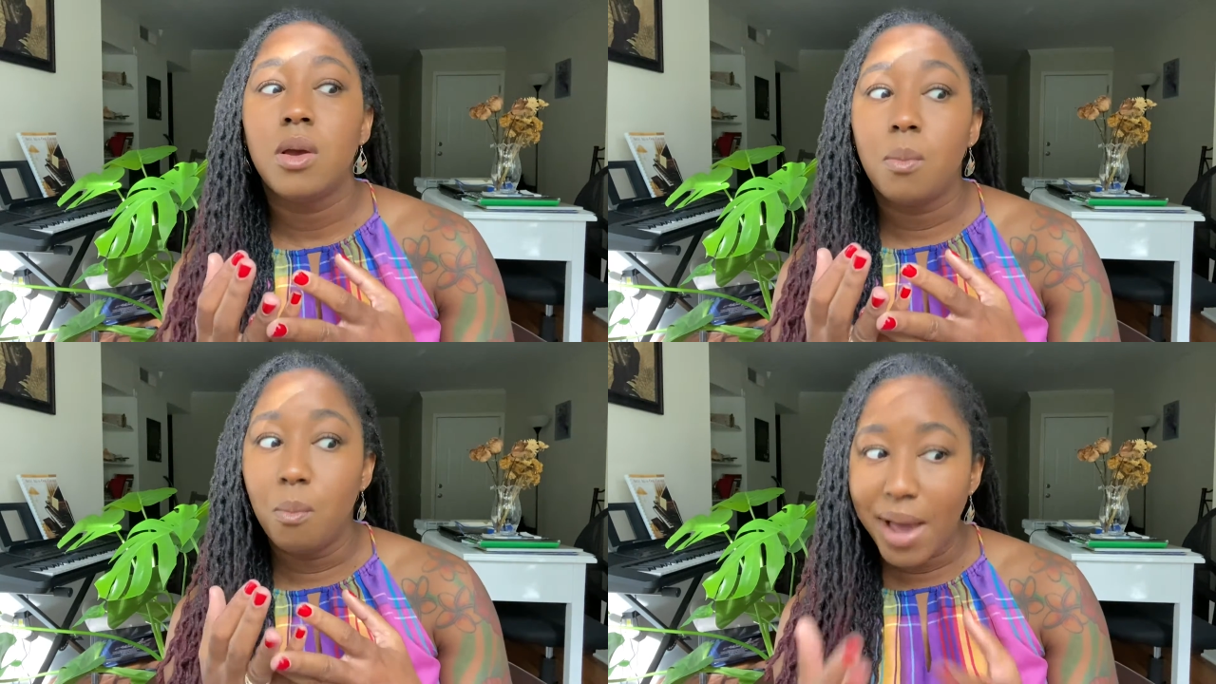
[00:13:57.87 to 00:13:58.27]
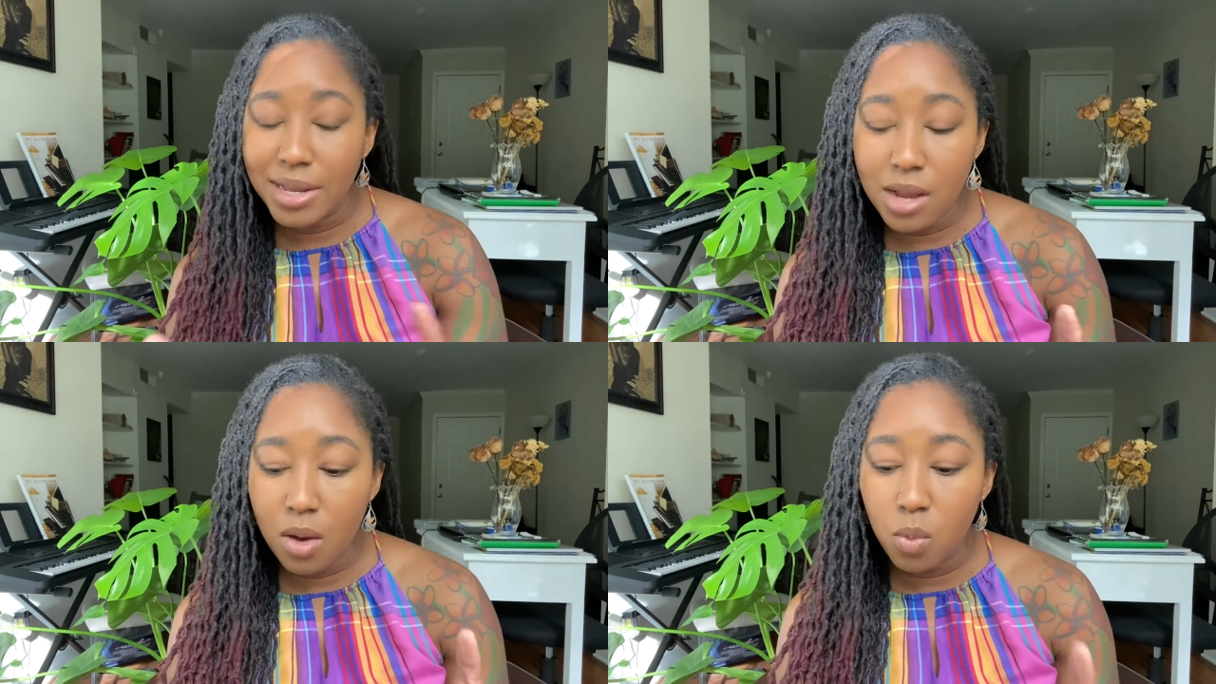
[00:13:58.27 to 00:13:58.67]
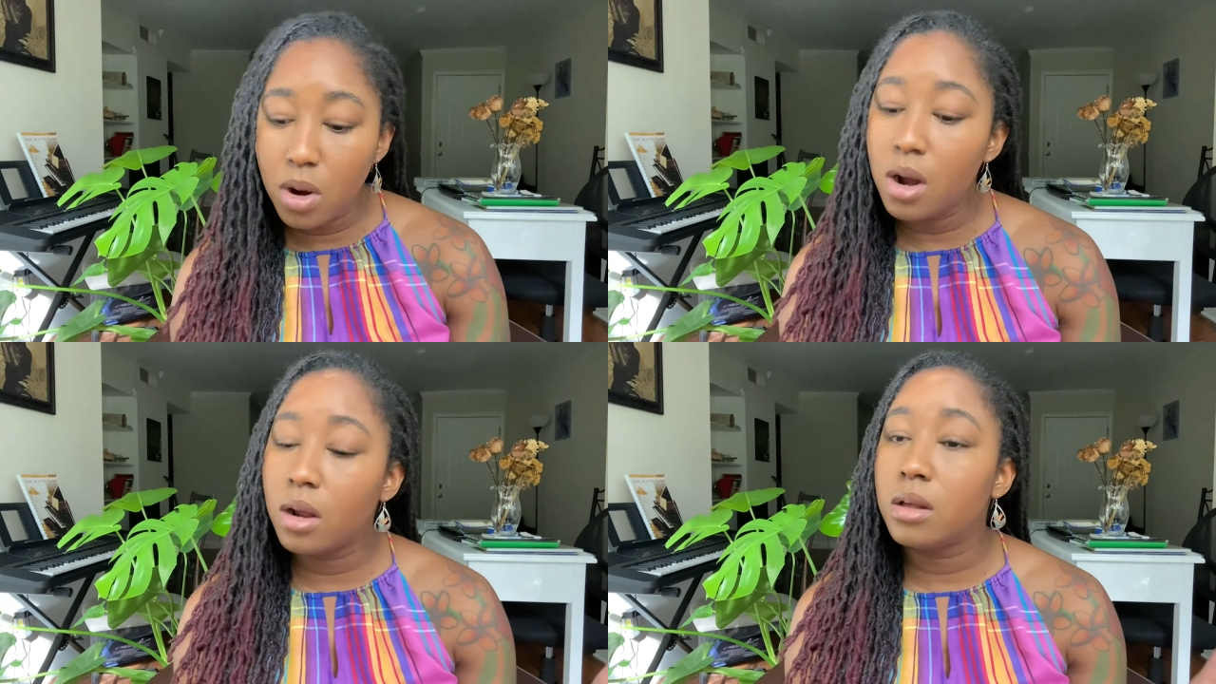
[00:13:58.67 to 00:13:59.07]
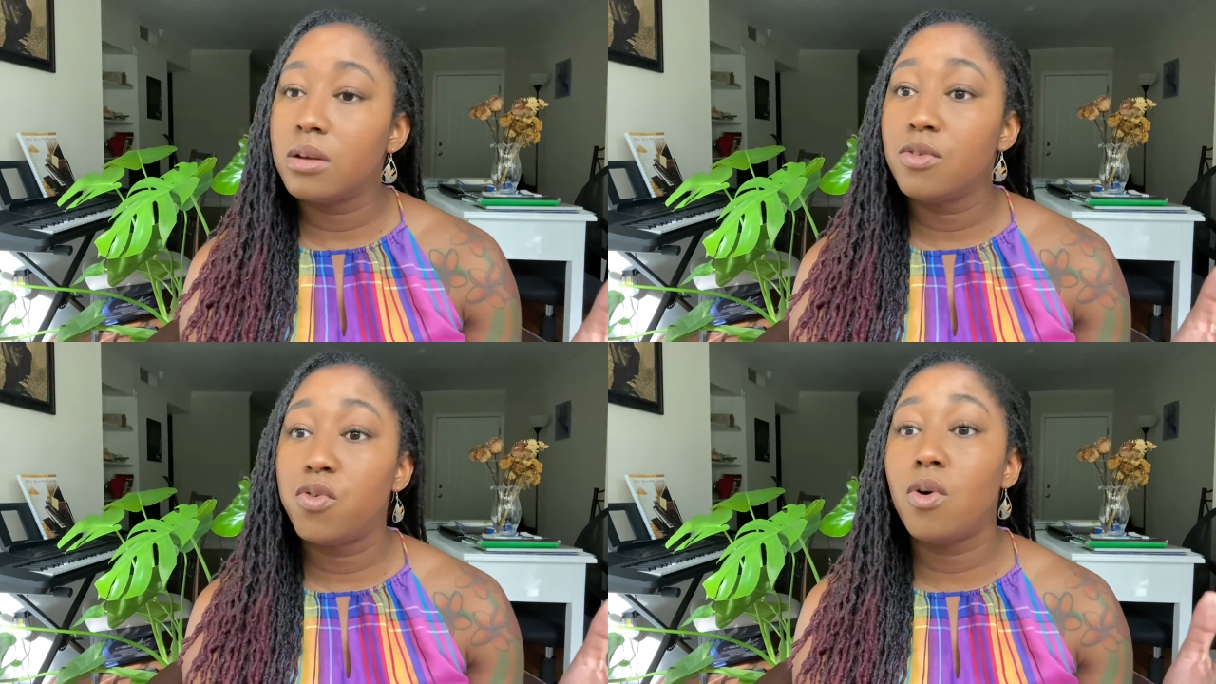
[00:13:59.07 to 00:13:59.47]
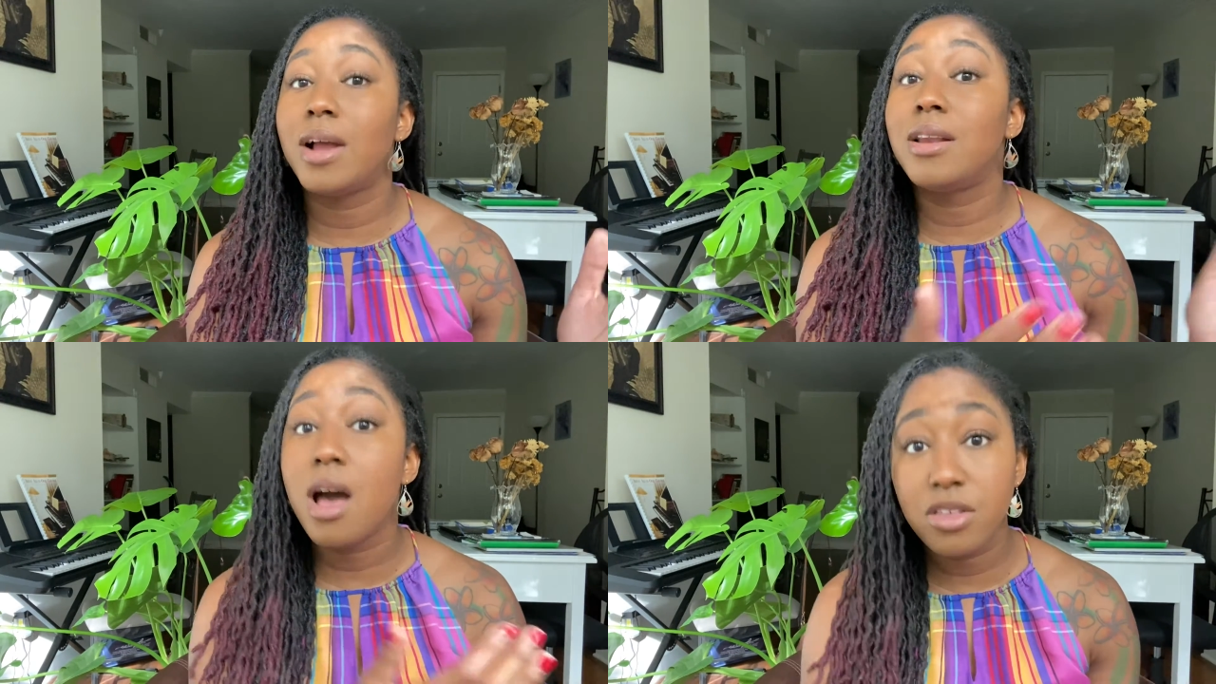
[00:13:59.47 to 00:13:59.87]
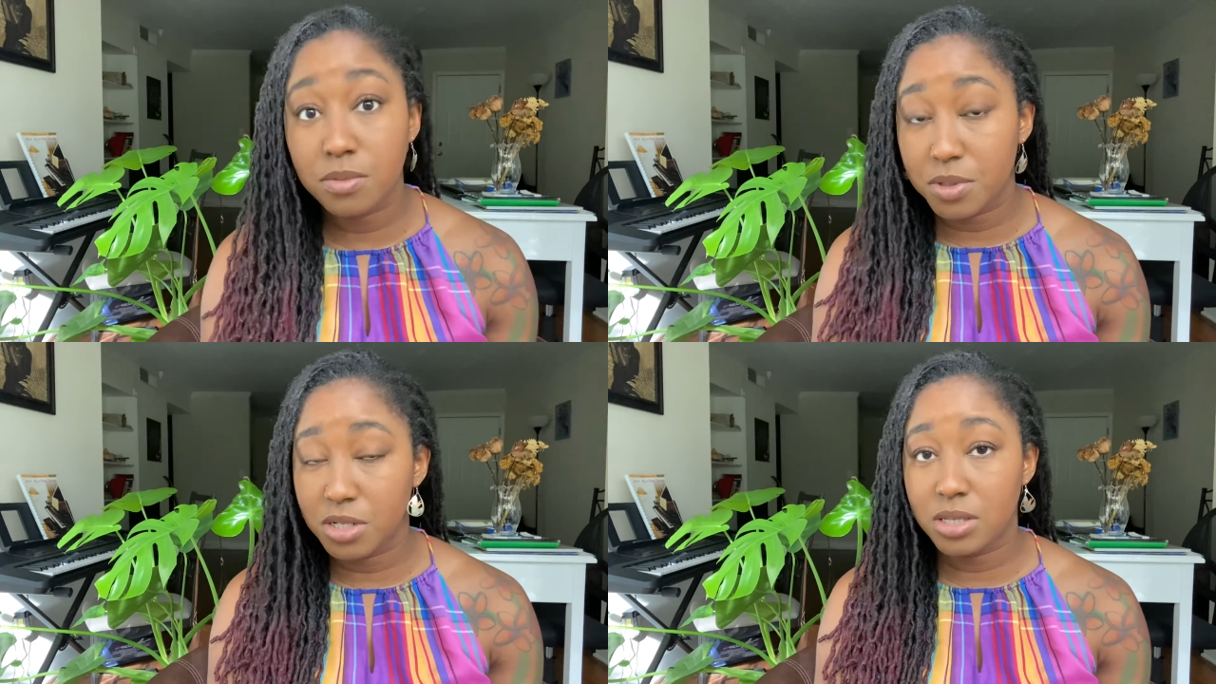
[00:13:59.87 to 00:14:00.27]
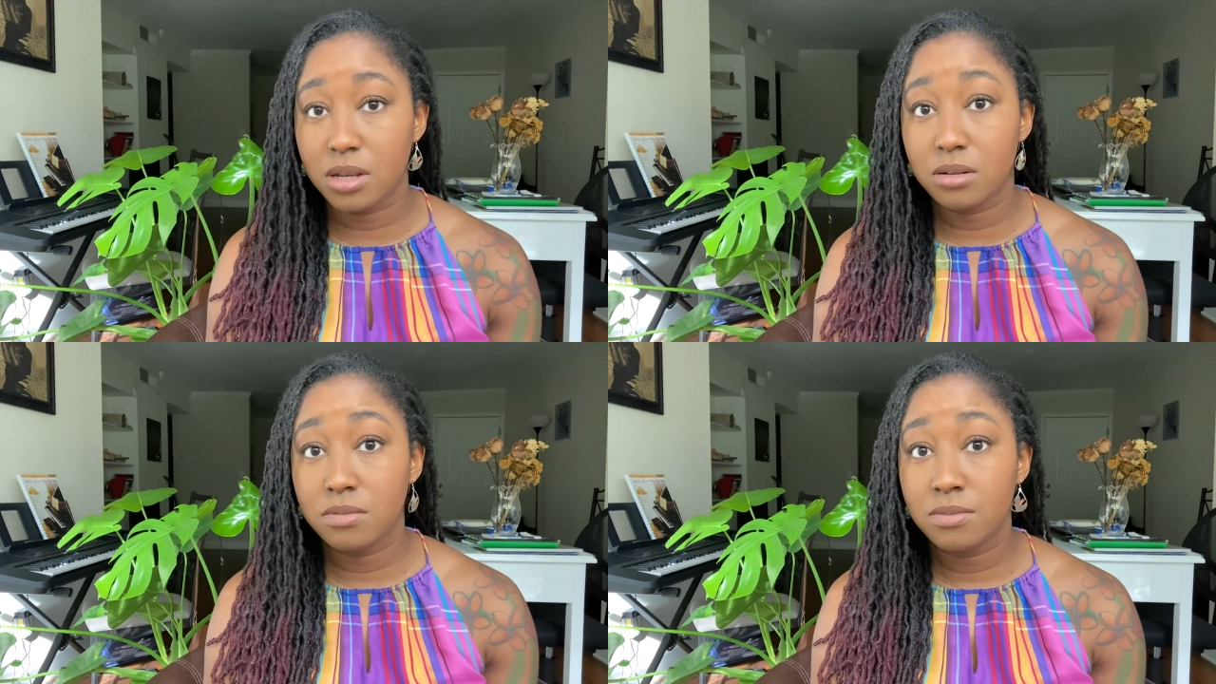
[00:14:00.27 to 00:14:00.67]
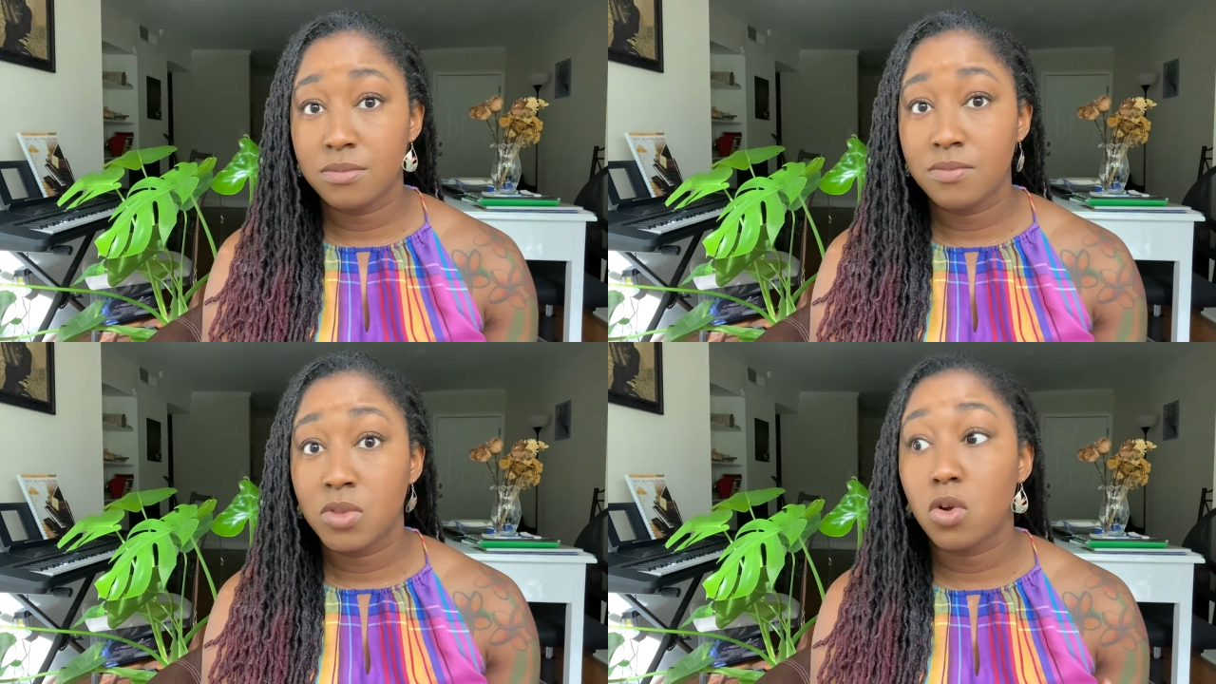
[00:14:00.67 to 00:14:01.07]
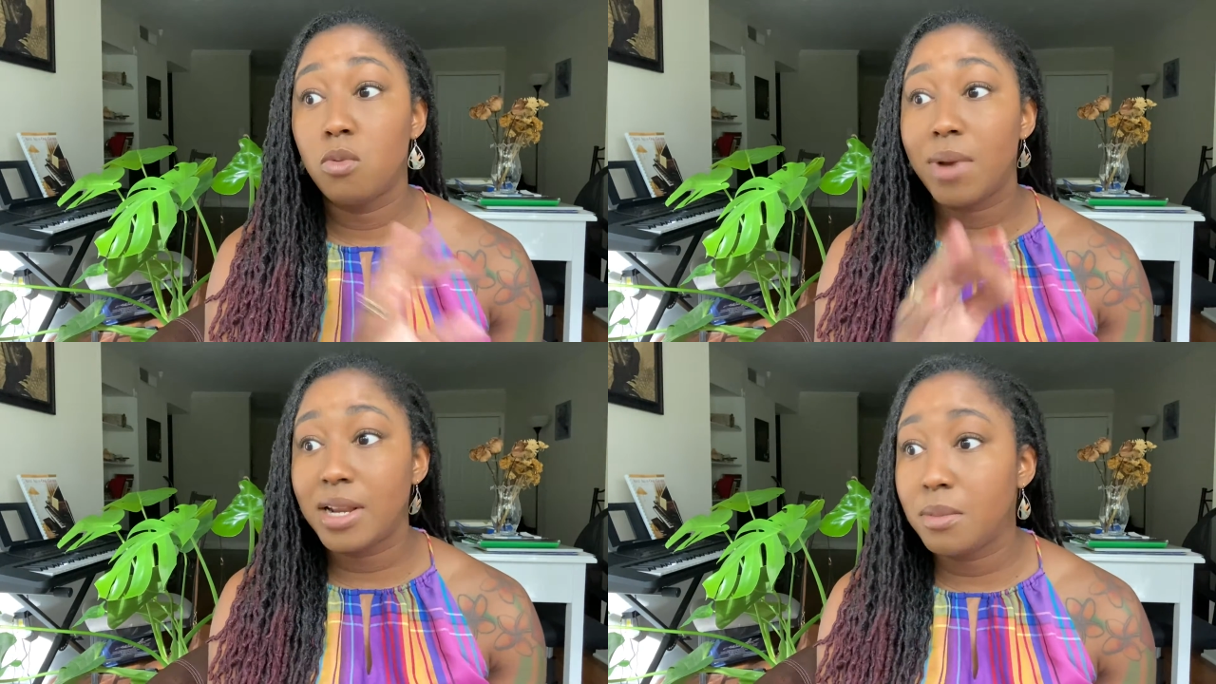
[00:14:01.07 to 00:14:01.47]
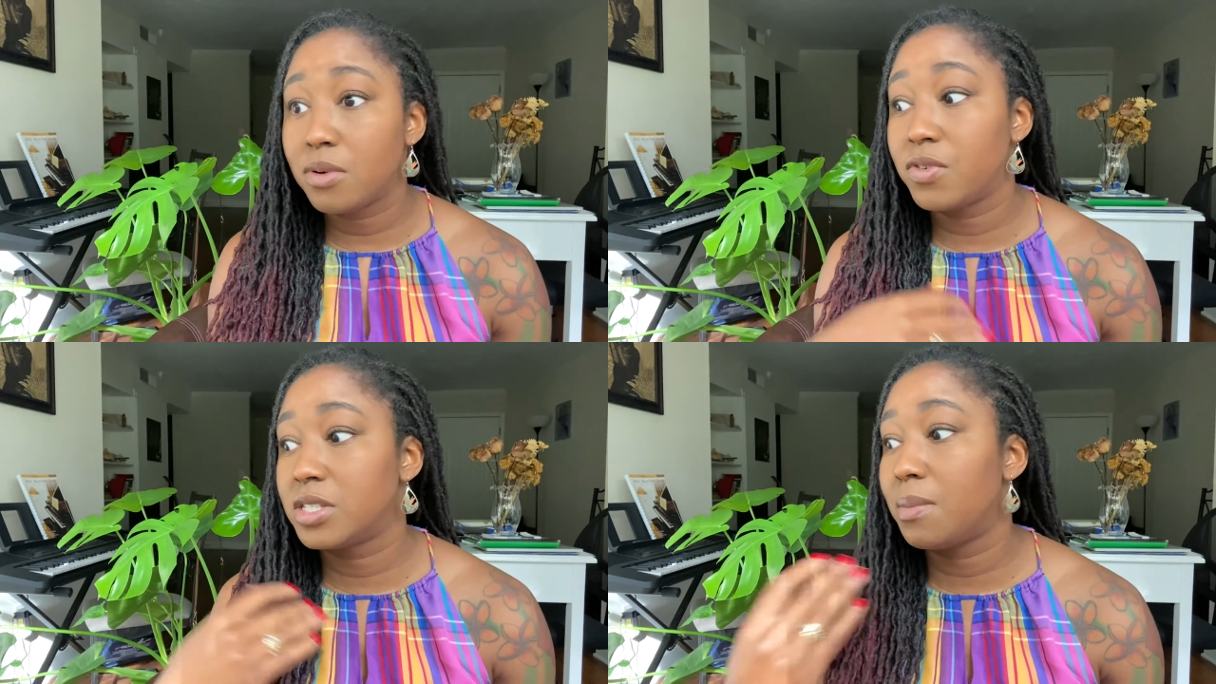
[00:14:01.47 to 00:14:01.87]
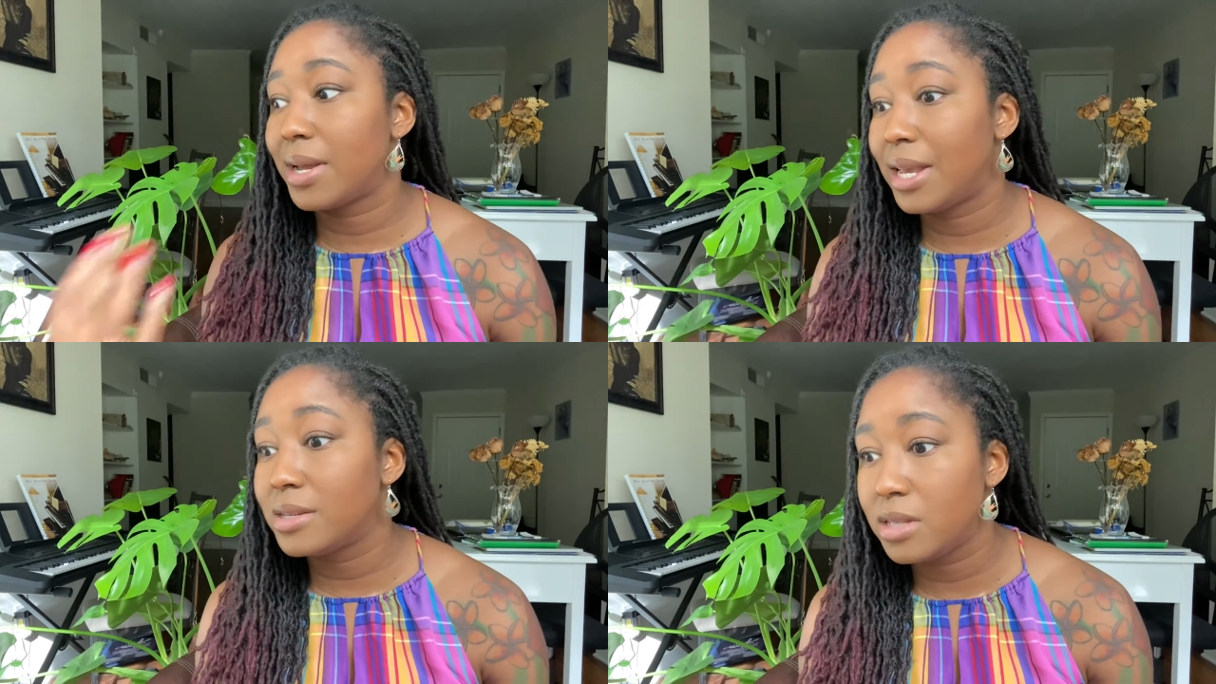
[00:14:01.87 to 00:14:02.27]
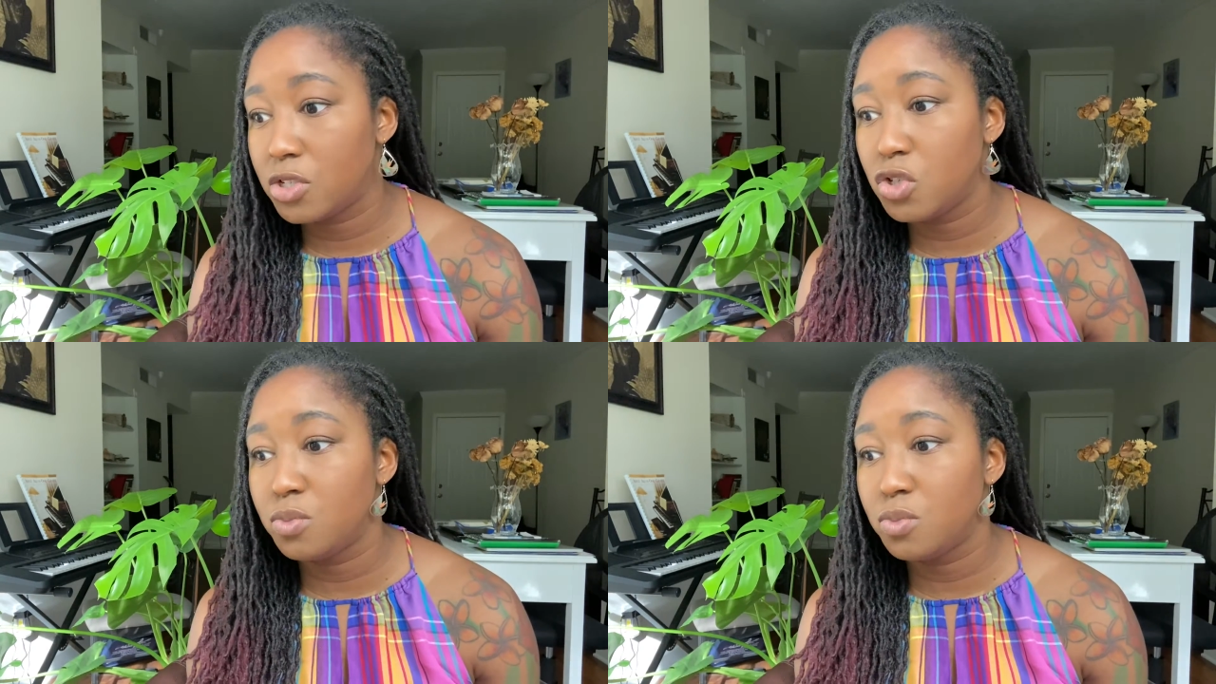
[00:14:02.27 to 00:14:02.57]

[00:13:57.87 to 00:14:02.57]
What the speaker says: might not work for another person, or might not work for somebody else that you